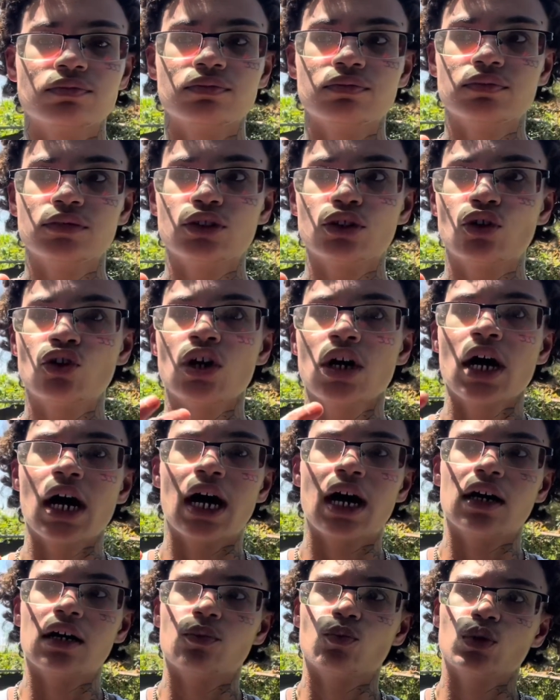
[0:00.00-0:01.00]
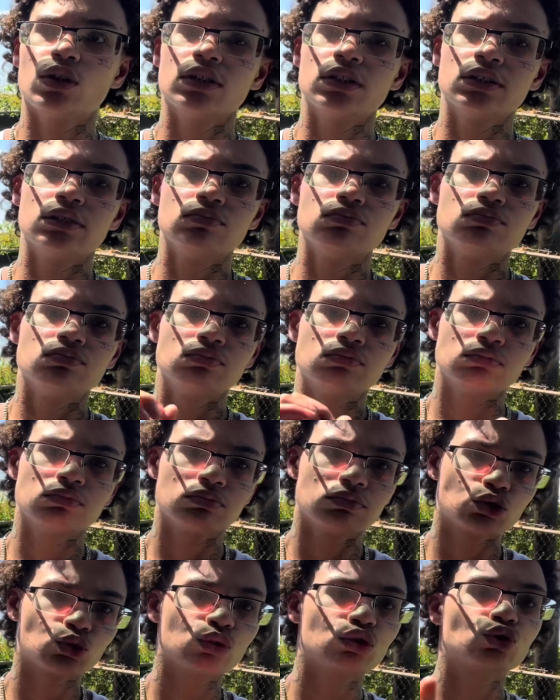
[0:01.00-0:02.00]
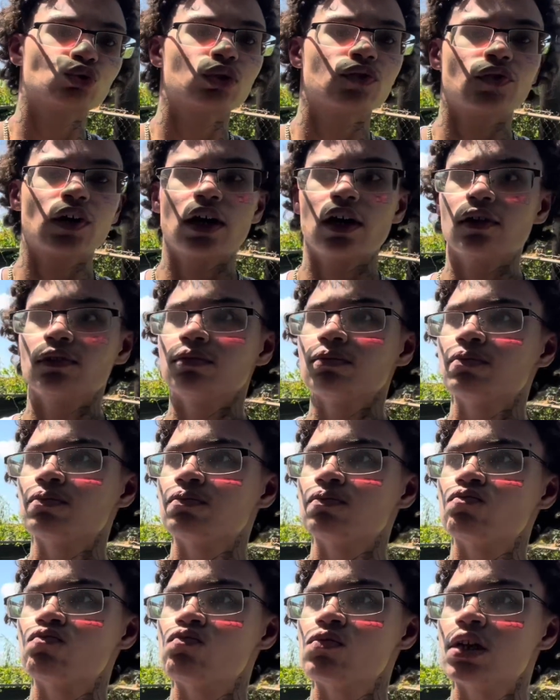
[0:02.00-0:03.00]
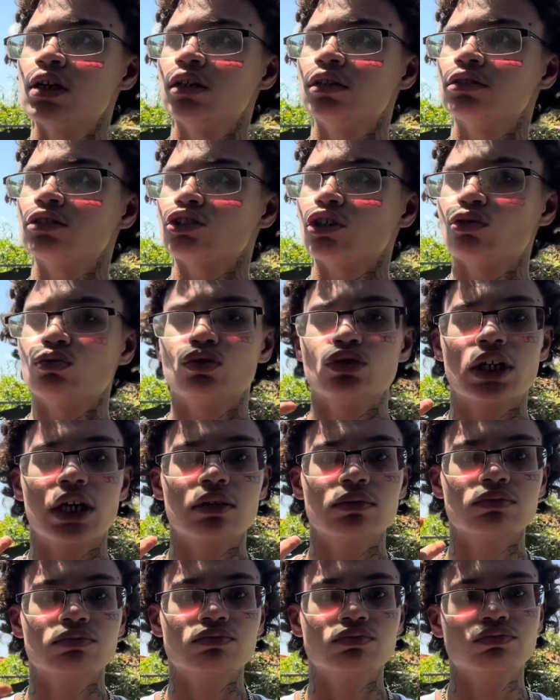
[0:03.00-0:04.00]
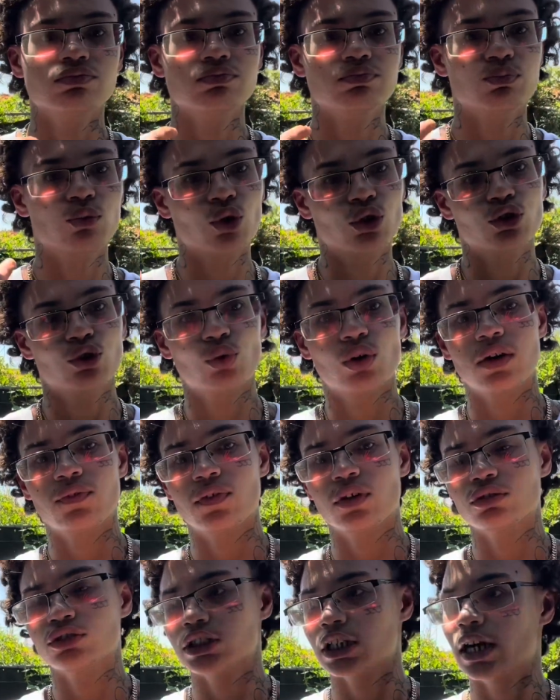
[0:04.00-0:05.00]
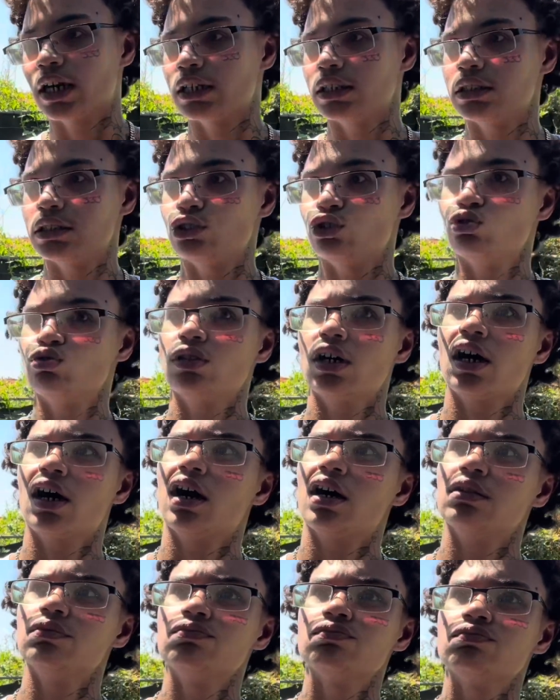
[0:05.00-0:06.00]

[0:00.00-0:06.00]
You know, we're in 2025, so you got more UFO sightings, you got